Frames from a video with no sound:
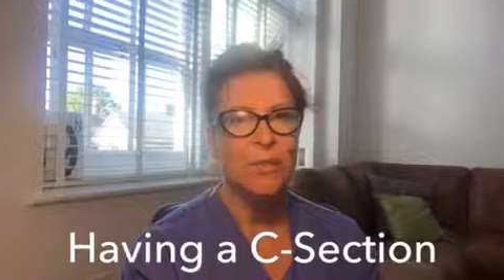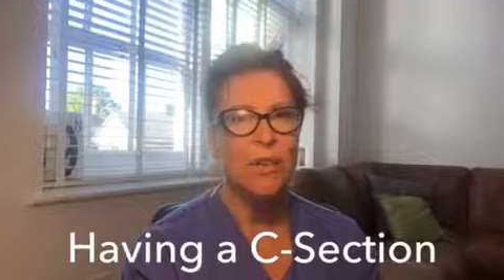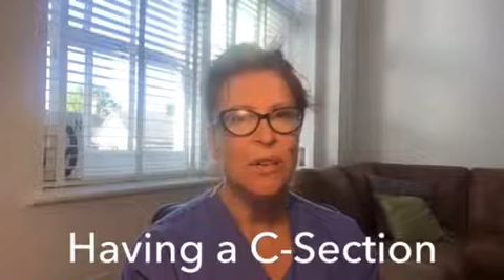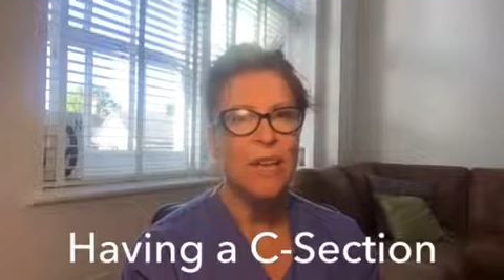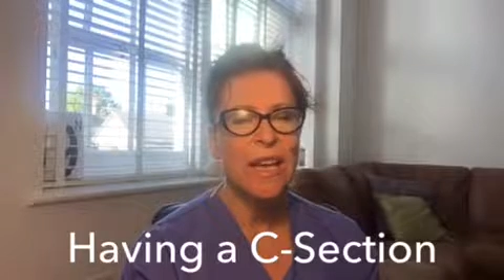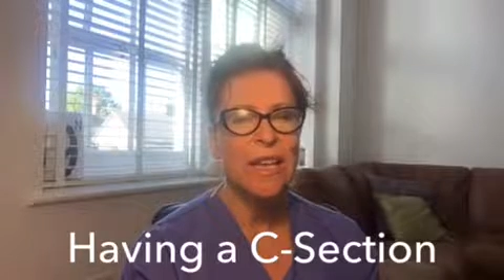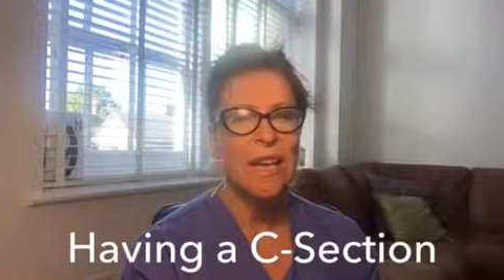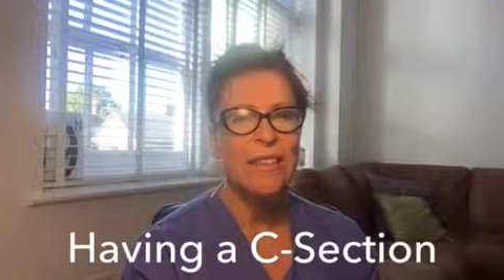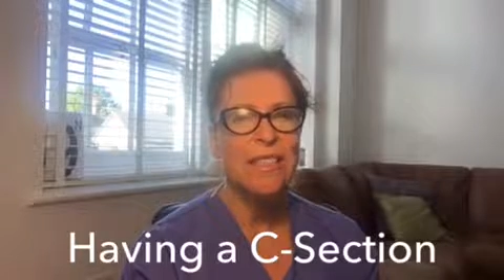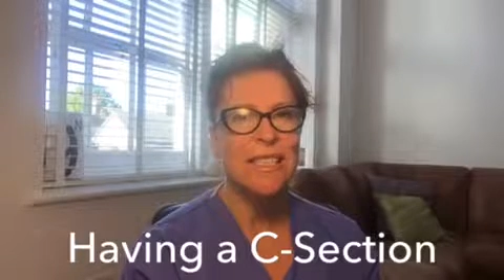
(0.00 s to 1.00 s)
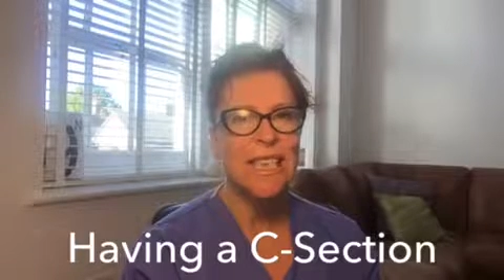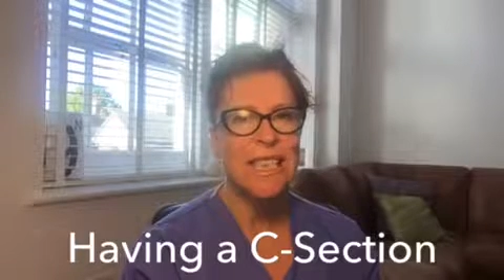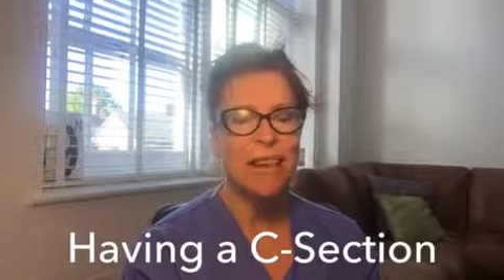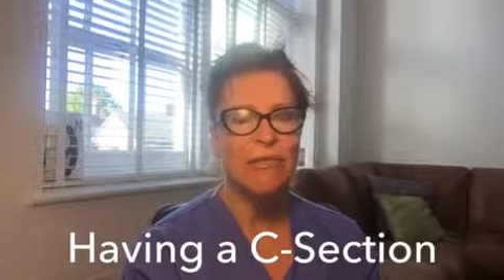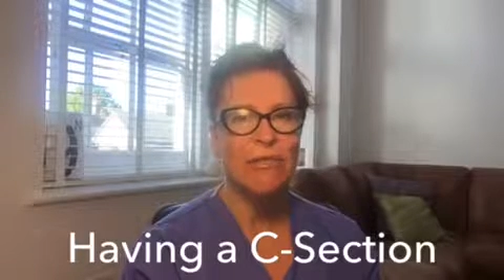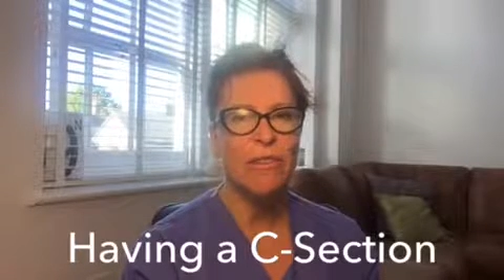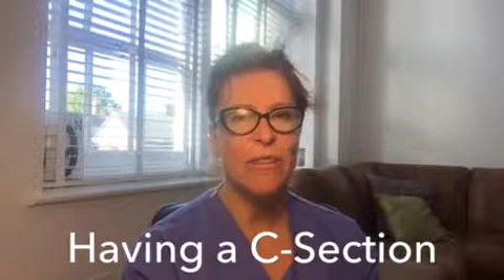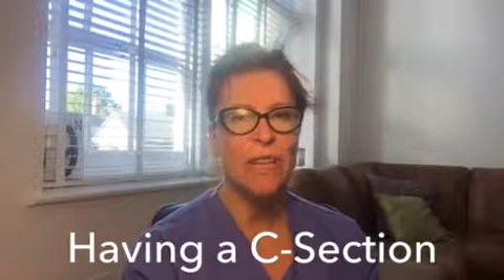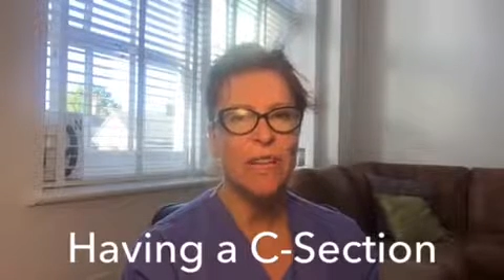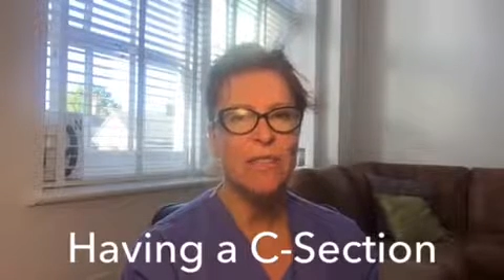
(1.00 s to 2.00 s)
We'll then get you to sit there for a few
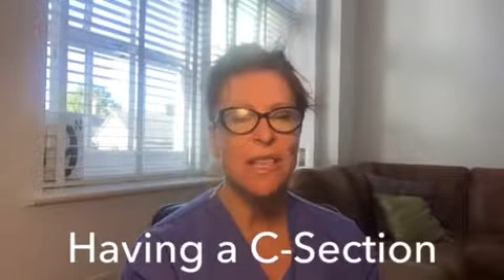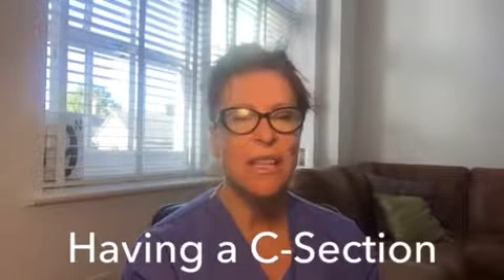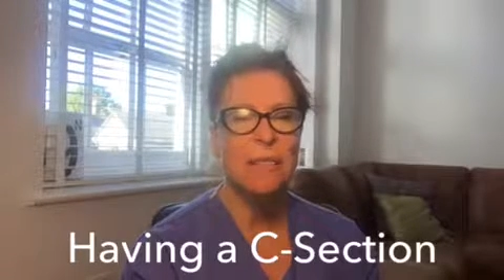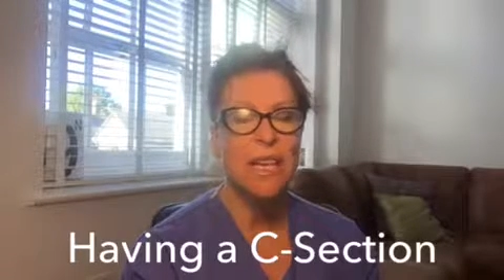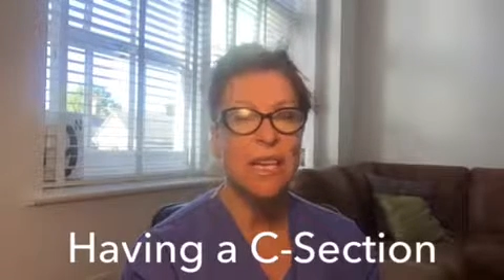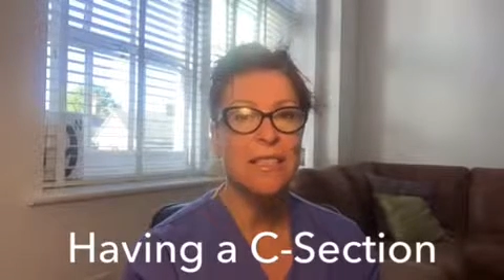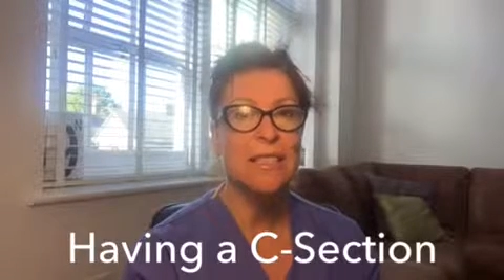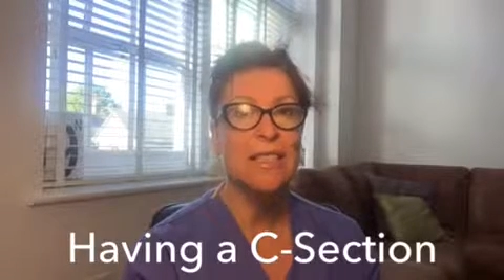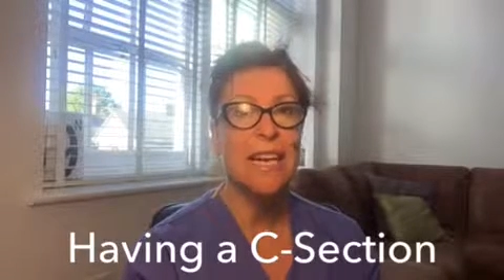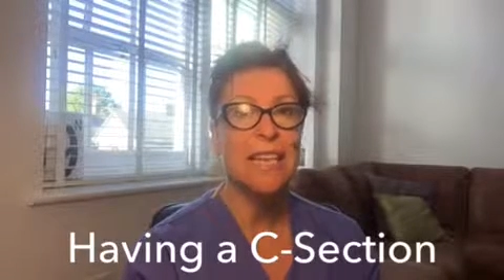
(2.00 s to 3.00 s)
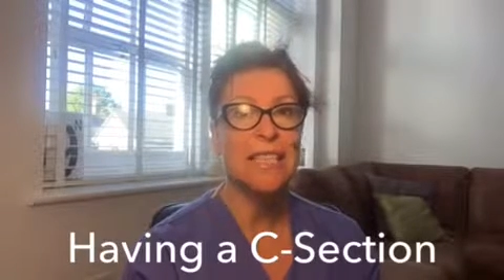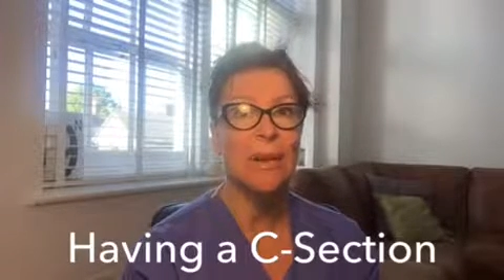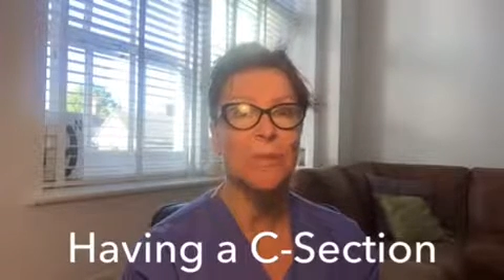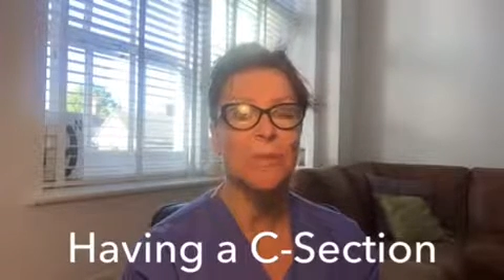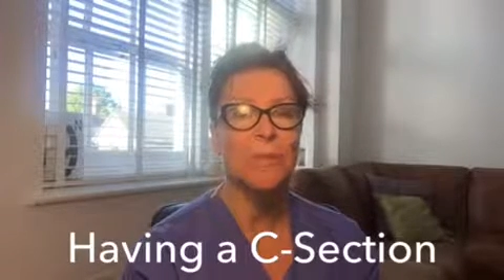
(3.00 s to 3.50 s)
seconds and then we'll get you to stand up.